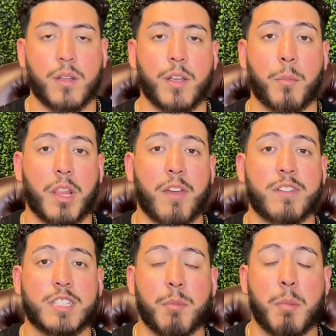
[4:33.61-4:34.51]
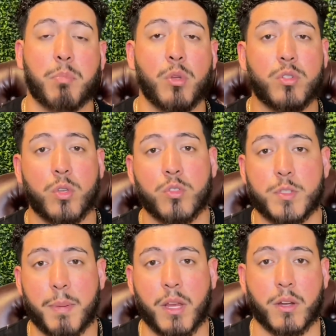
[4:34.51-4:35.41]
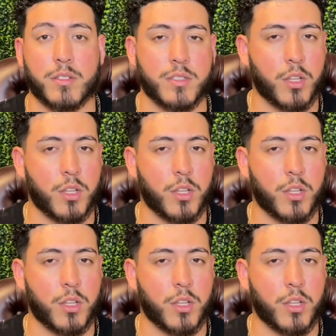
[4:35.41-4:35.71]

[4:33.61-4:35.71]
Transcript: Number 11 is going to be Bluetooth speakers.